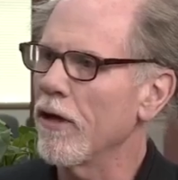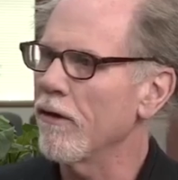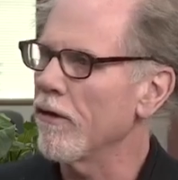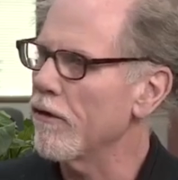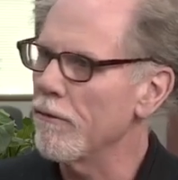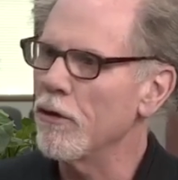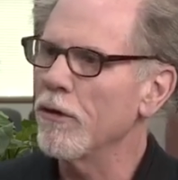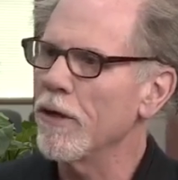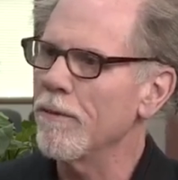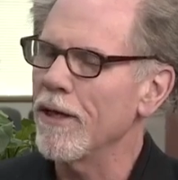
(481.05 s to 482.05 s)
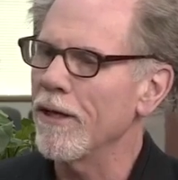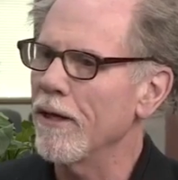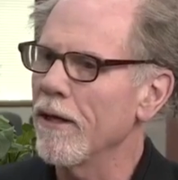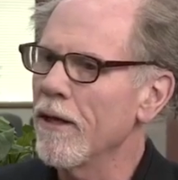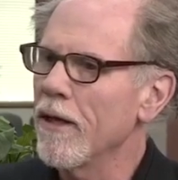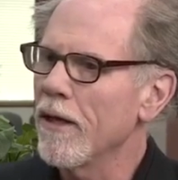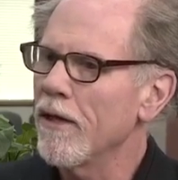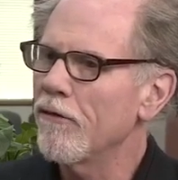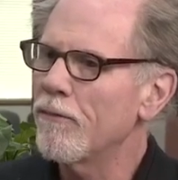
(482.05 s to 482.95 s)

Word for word: on community media, he's